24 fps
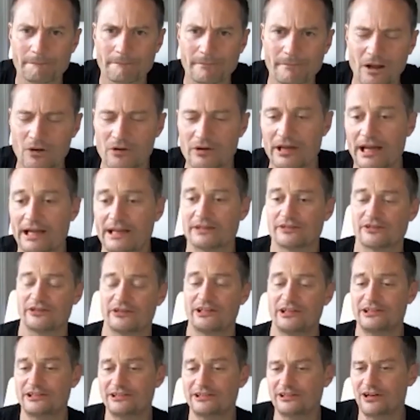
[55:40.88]
Okay, so
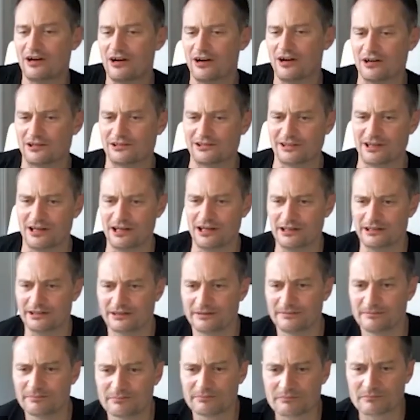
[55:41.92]
this is the heart
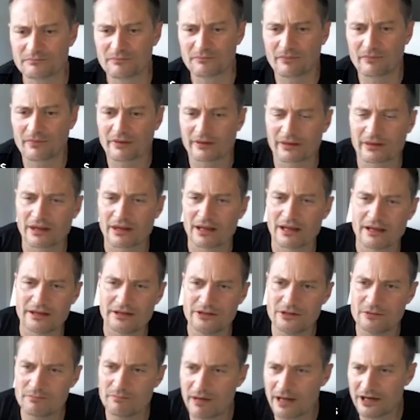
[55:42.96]
size.
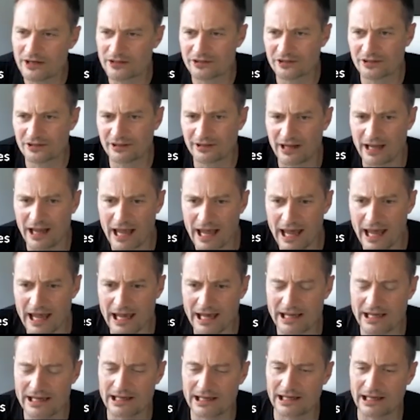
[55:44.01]
You measure
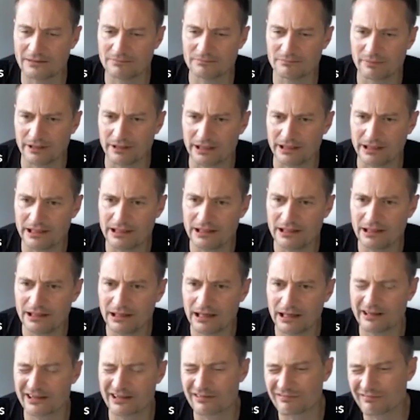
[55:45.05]
A and B,
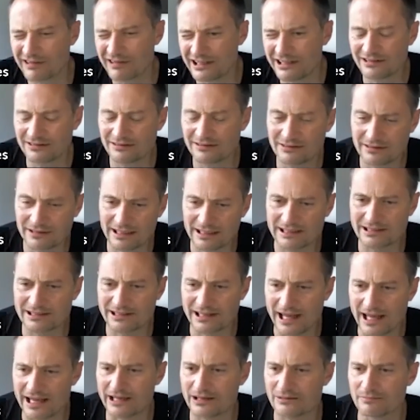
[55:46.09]
and the reason it's
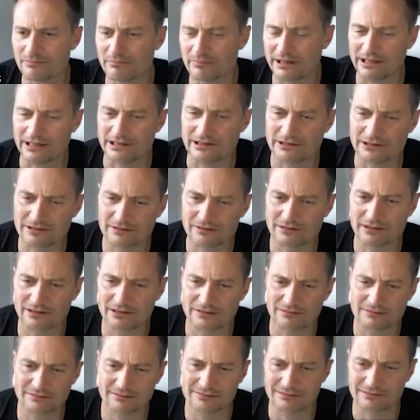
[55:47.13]
A and B is,
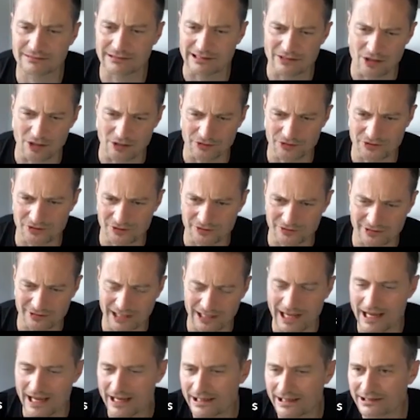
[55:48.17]
and not just
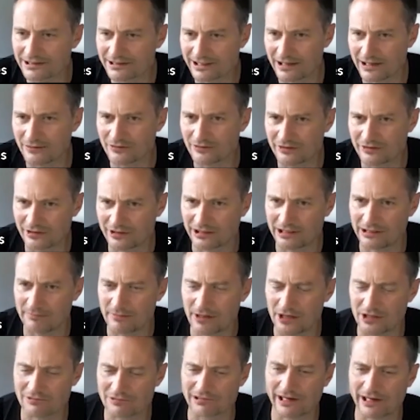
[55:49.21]
A, it sounds silly
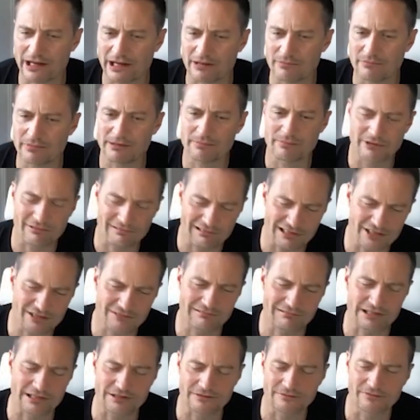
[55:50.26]
measuring A and B, but there is a
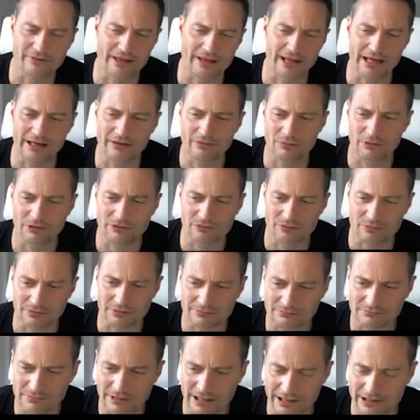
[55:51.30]
reason for that, which we'll
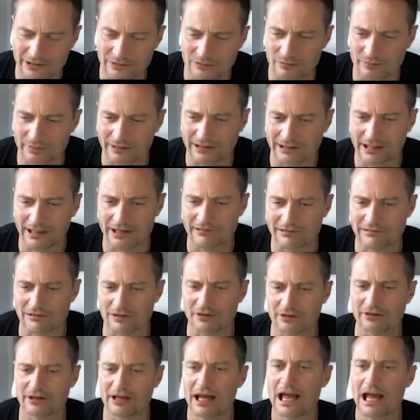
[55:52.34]
get into a bit later on.